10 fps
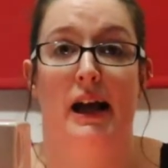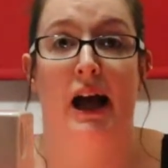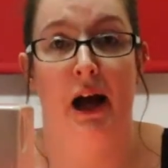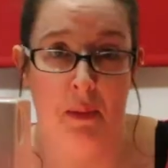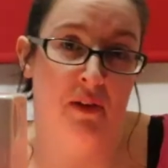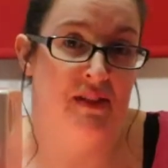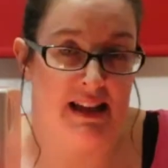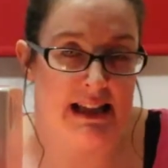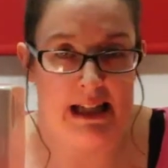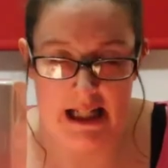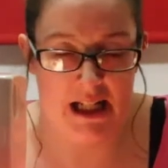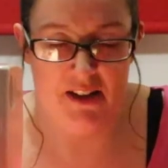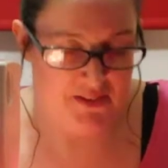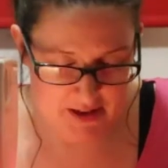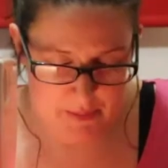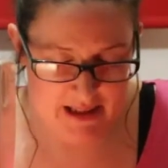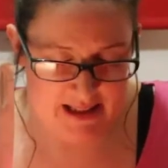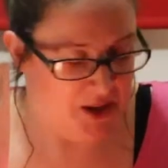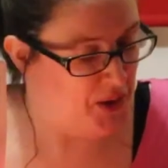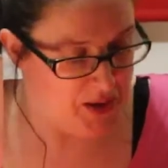I'm obviously going to film it
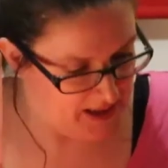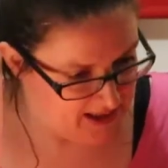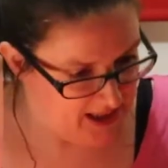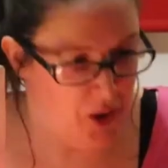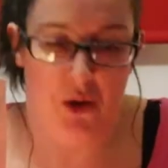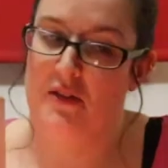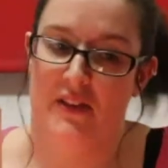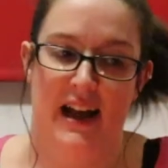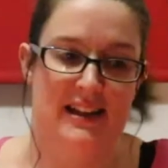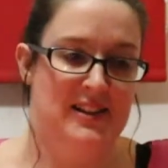so you can see all of that.